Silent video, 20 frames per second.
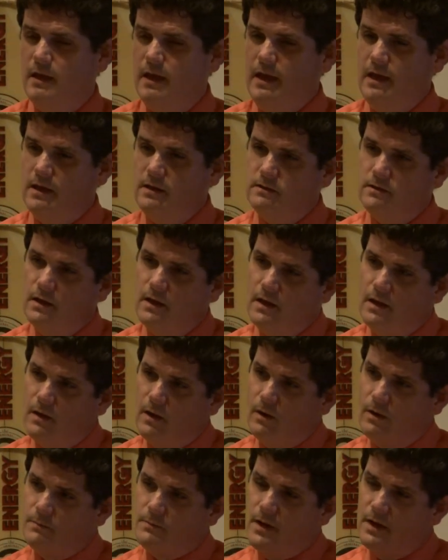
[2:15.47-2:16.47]
And
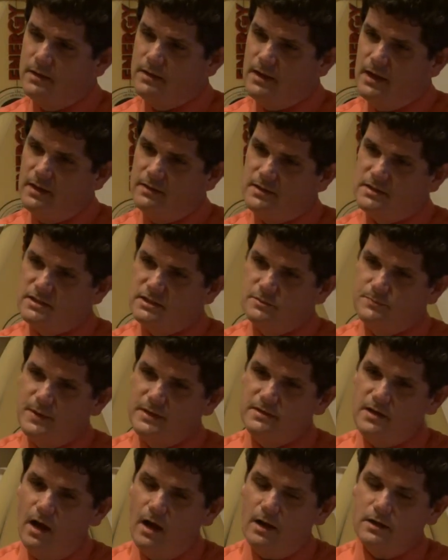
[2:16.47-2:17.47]
um, again, this has
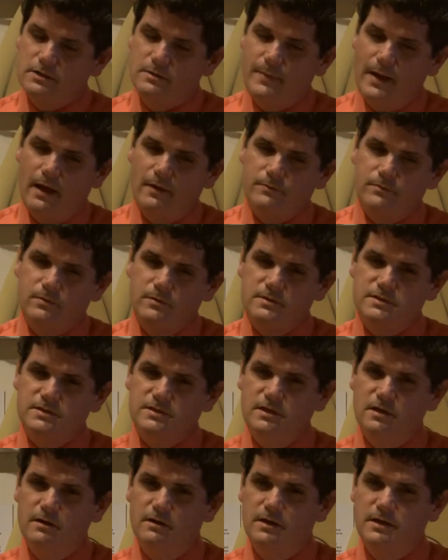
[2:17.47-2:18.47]
been talked about through the
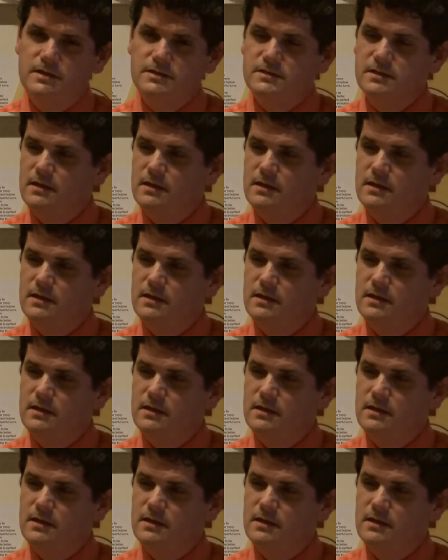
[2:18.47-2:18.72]
series,